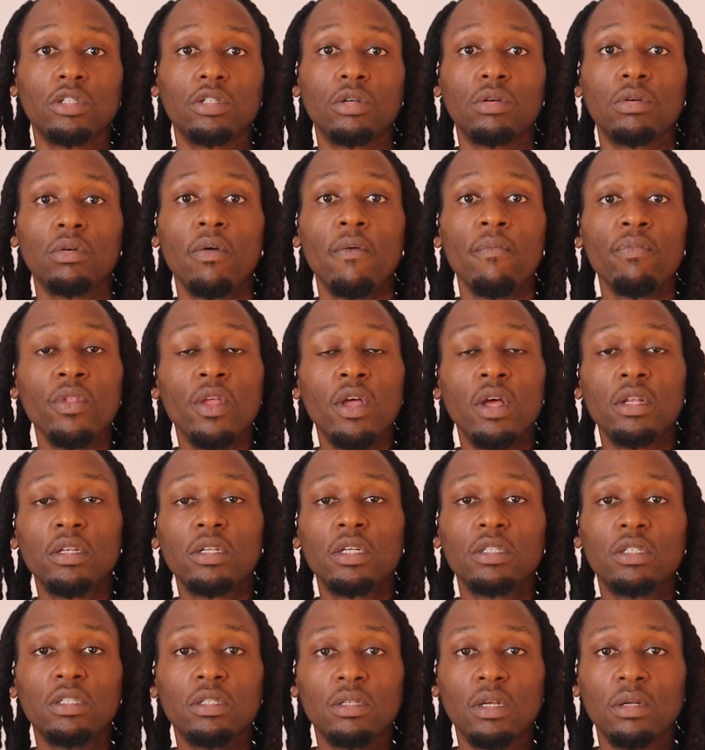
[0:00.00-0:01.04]
So
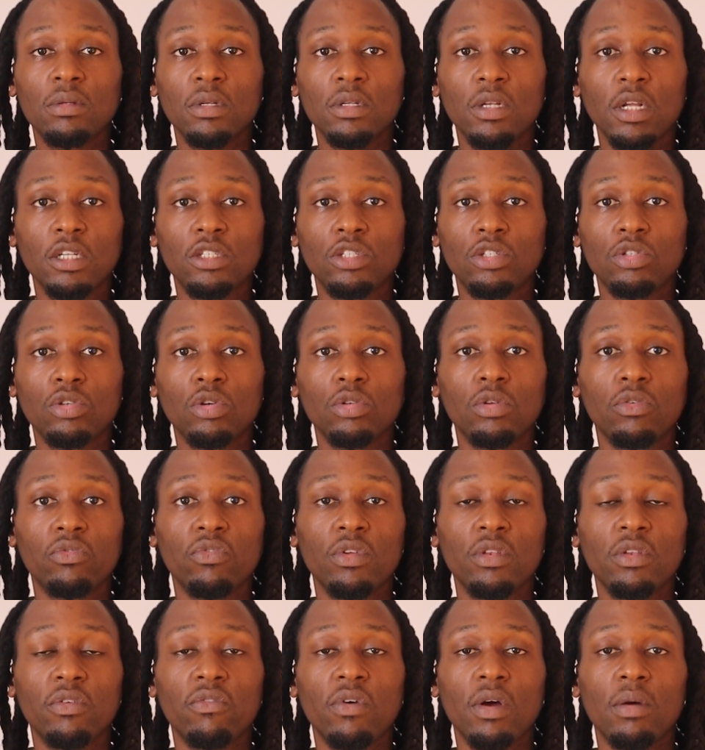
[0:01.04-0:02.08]
this is something that shows
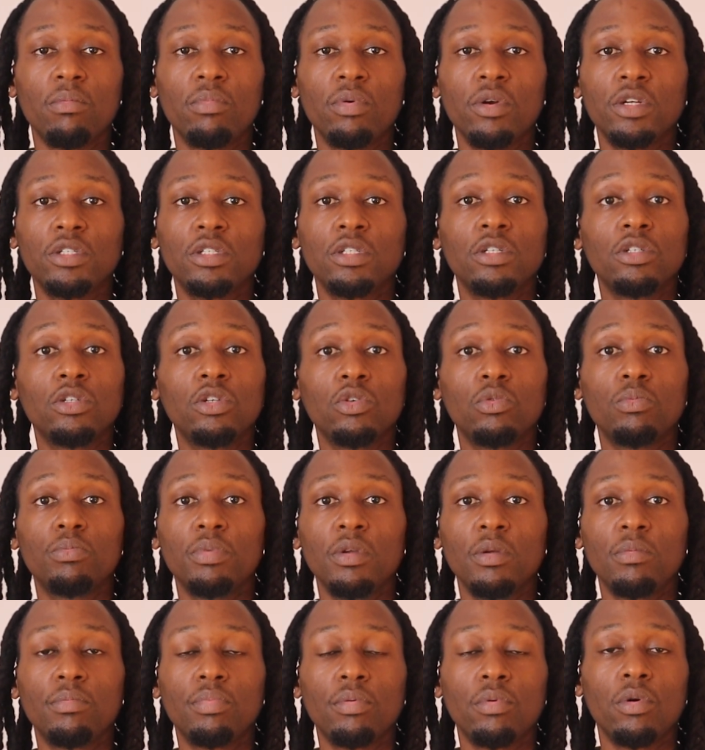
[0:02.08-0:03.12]
within the vibration you
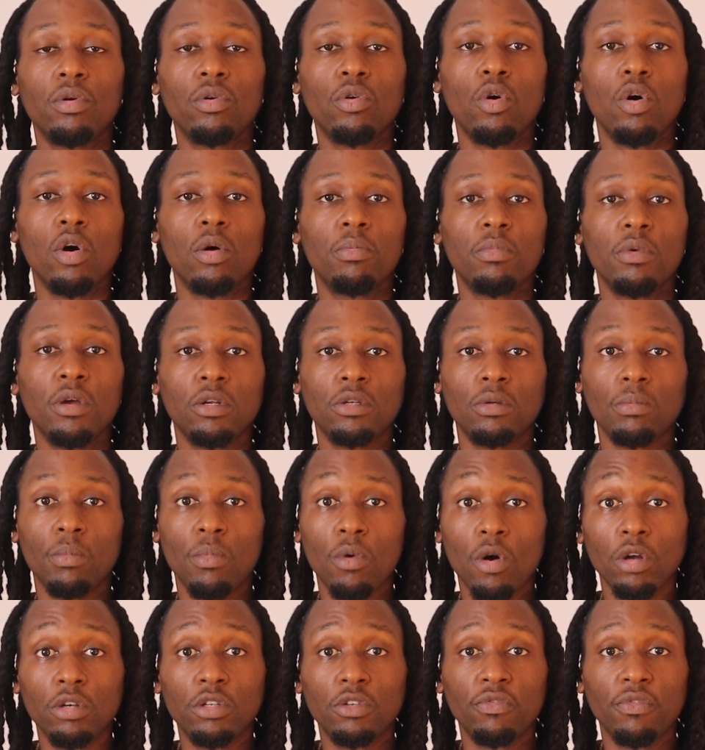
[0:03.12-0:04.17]
being born on
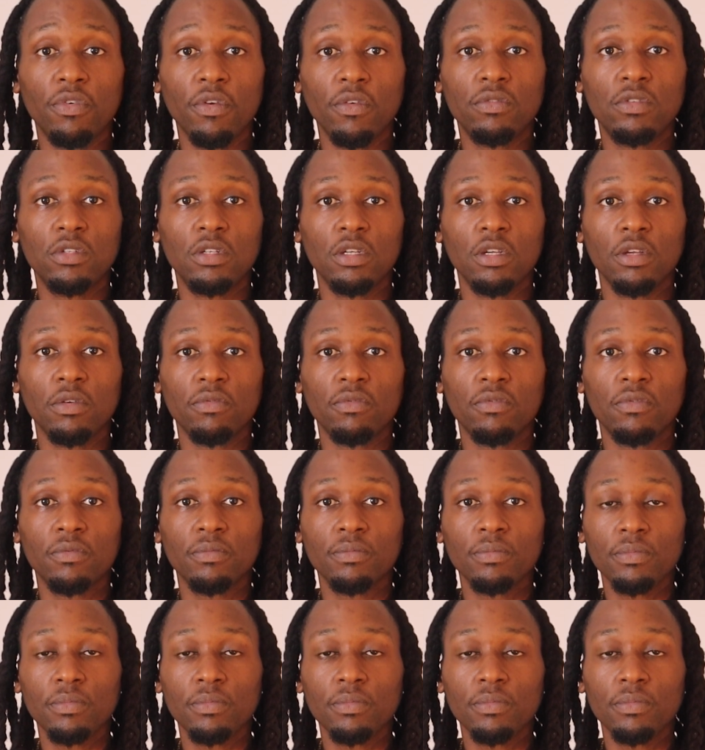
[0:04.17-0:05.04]
March 15th.